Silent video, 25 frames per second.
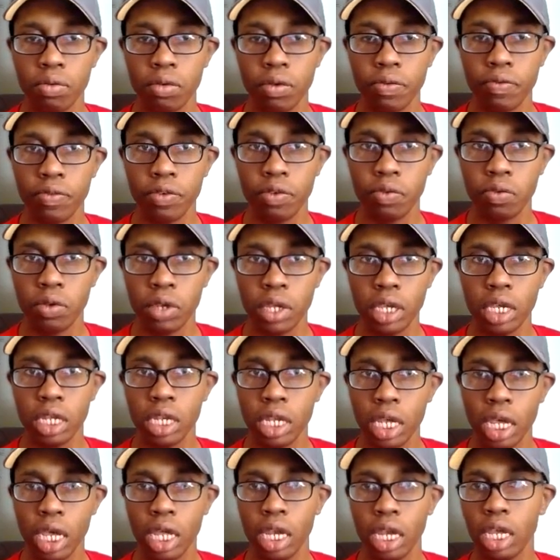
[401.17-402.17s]
If you
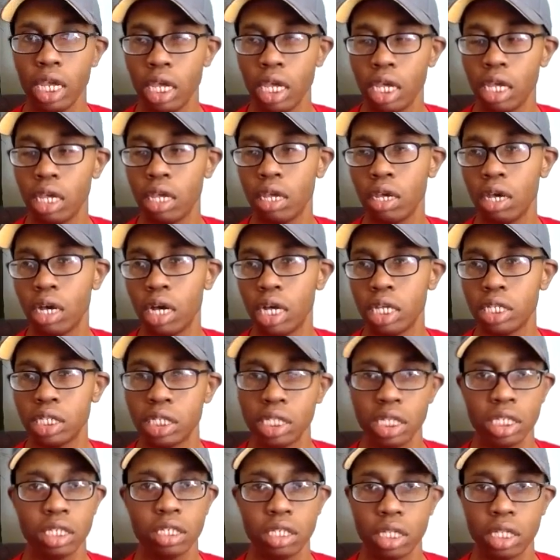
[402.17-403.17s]
need any
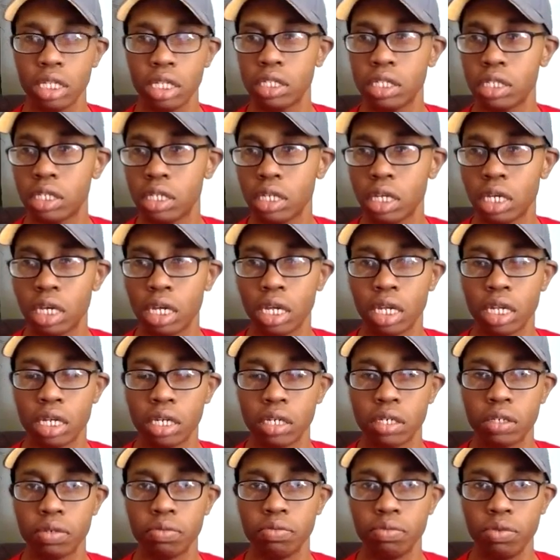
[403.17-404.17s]
assistance
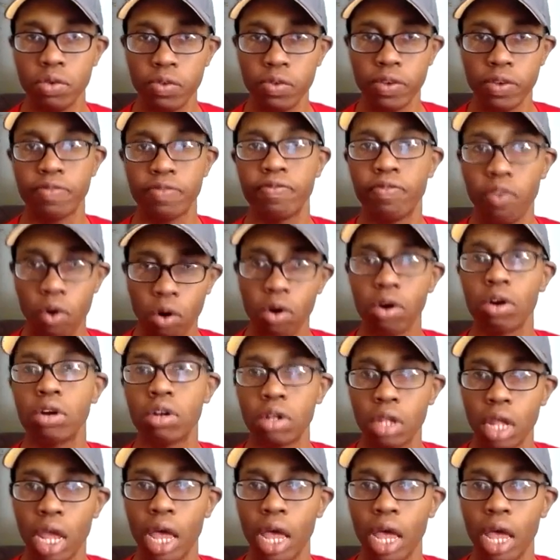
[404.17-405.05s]
on moving forward,